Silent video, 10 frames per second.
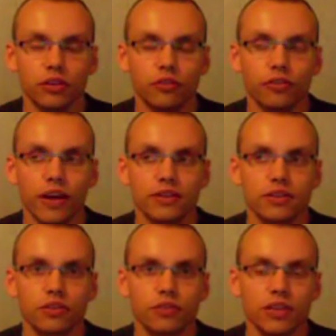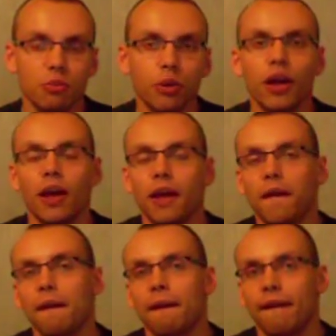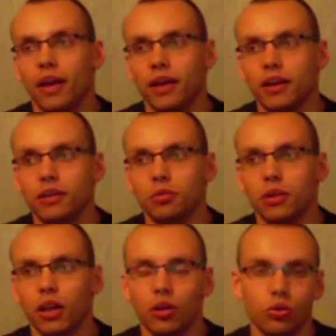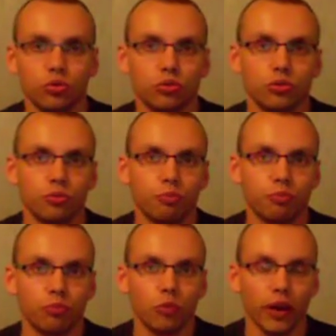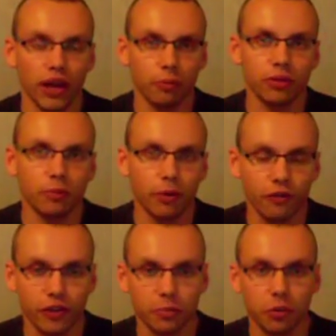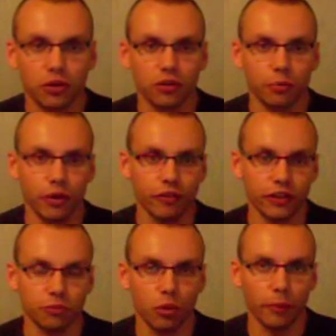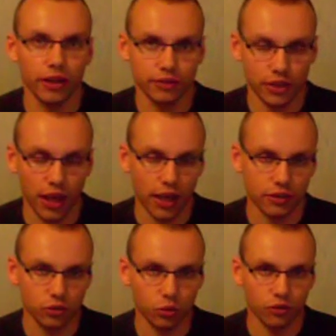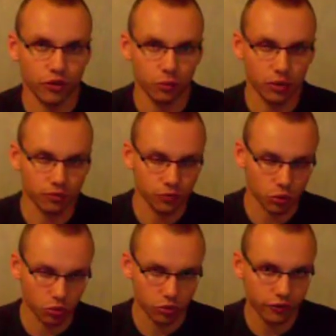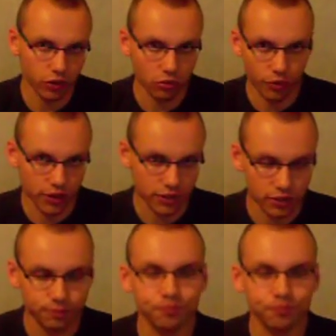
phases of sleep. It will allow you to wake up in the perfect moment, and you will feel rested.